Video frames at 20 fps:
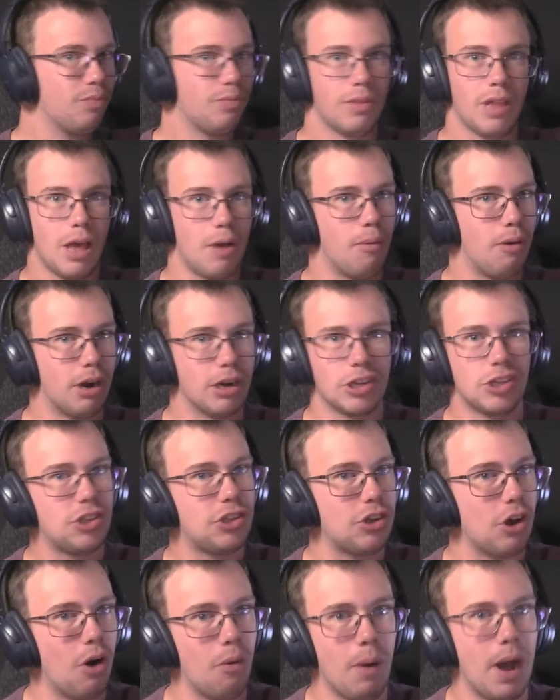It works
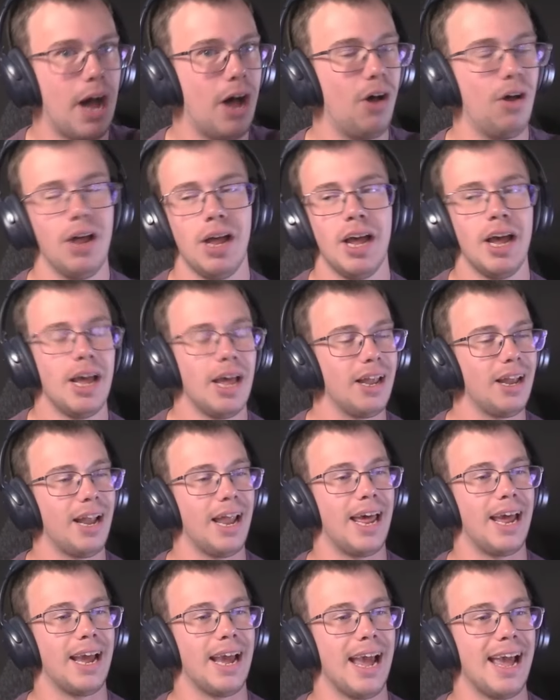so well.
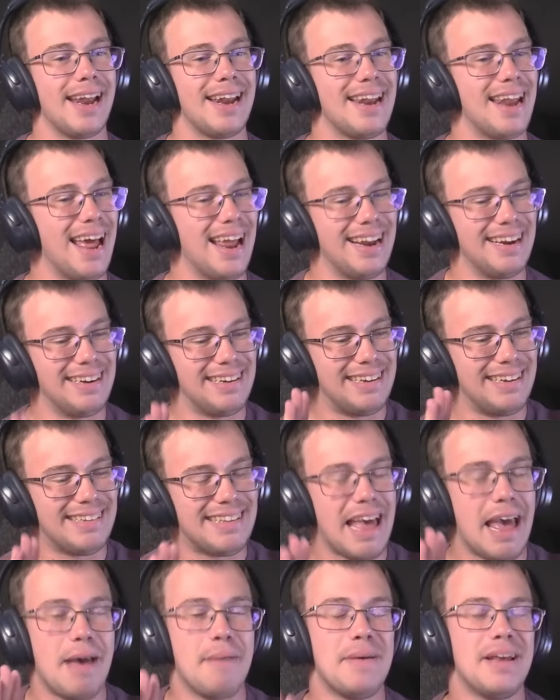Like, and this
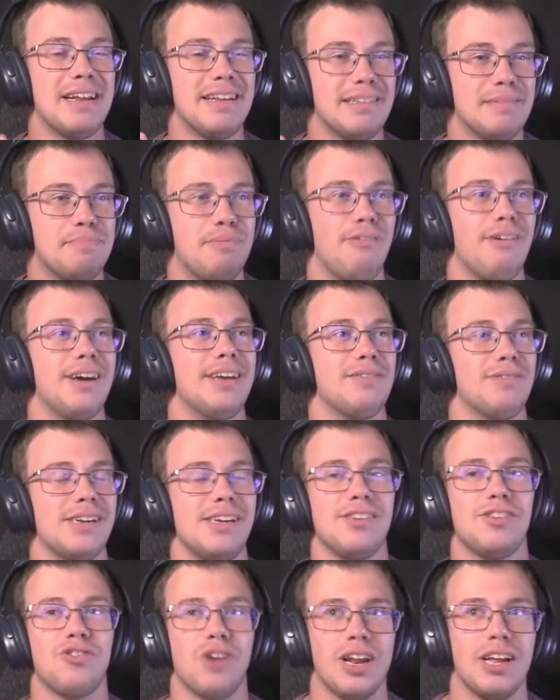him and his boys, when
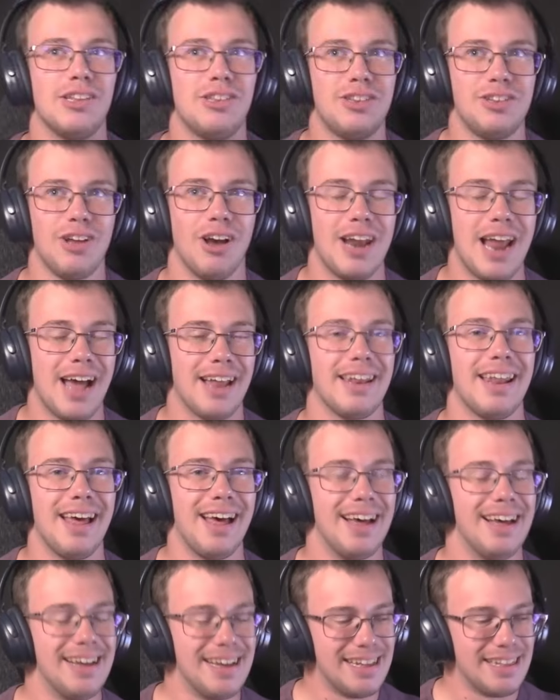he's trying to go down
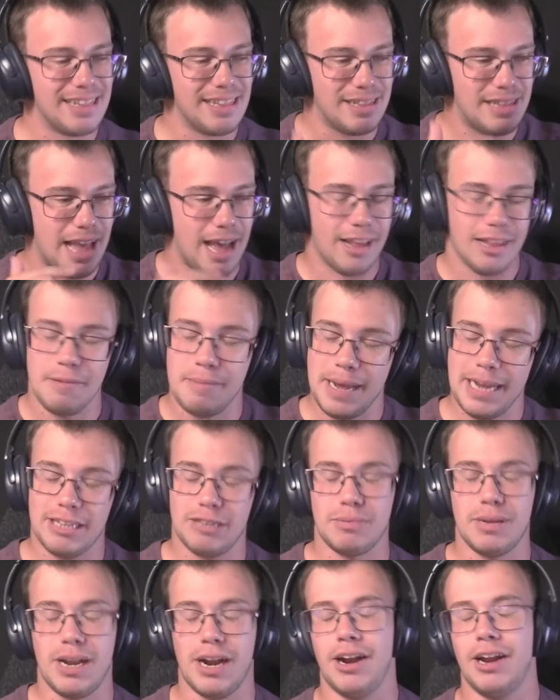the
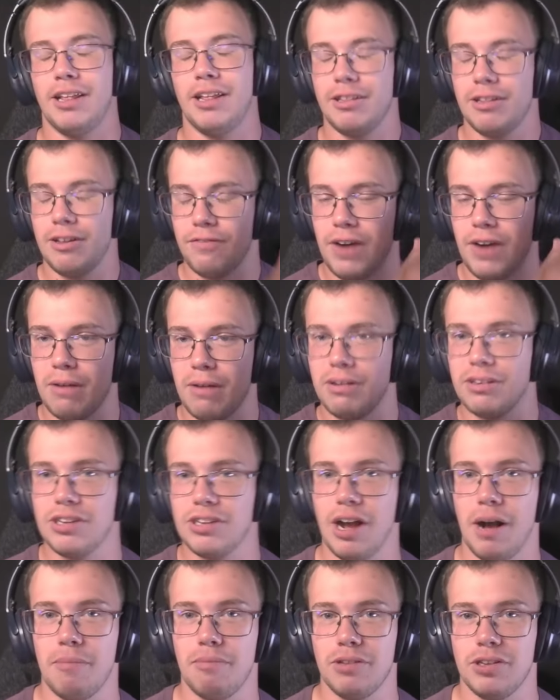basement area to find what's
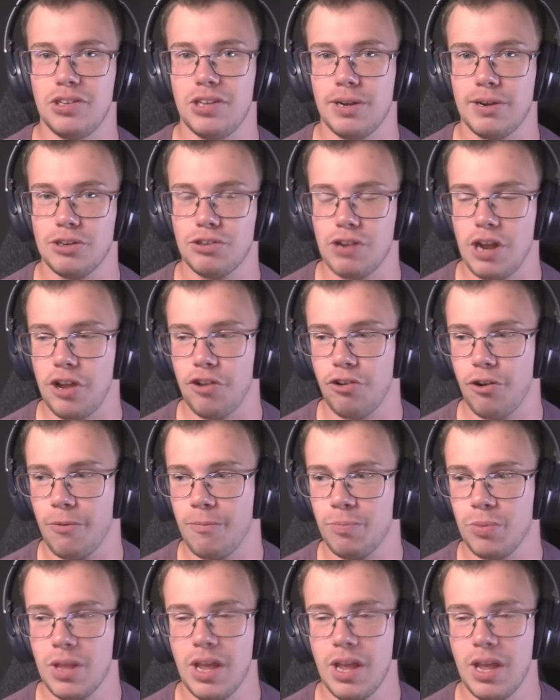up with the secret treasure,